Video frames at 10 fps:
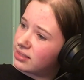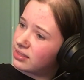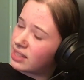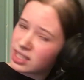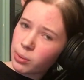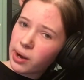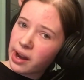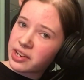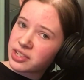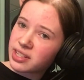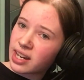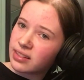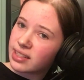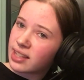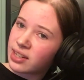I swear I understand
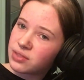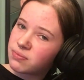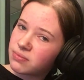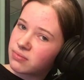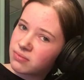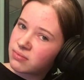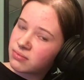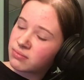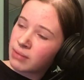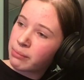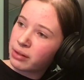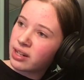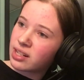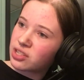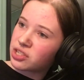this. My
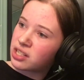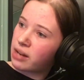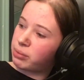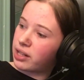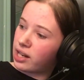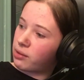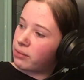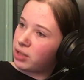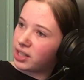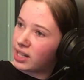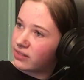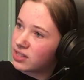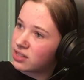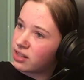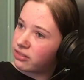brain is just not braining when I'm looking at this
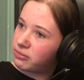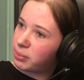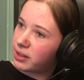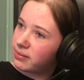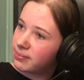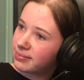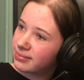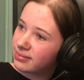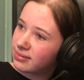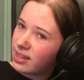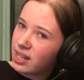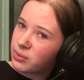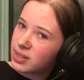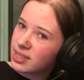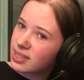stuff. But
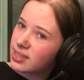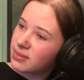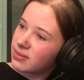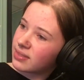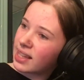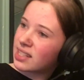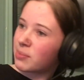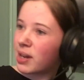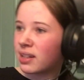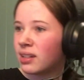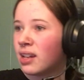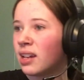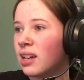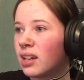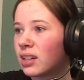anyways, that's my
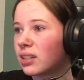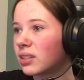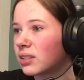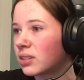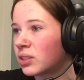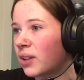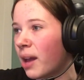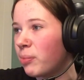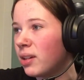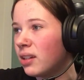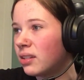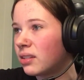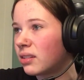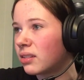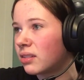crappy
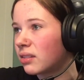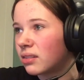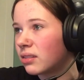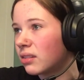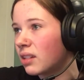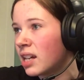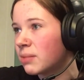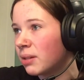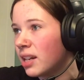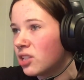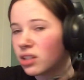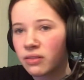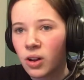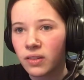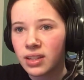explanation of
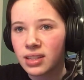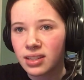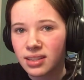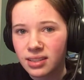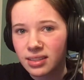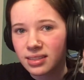all this.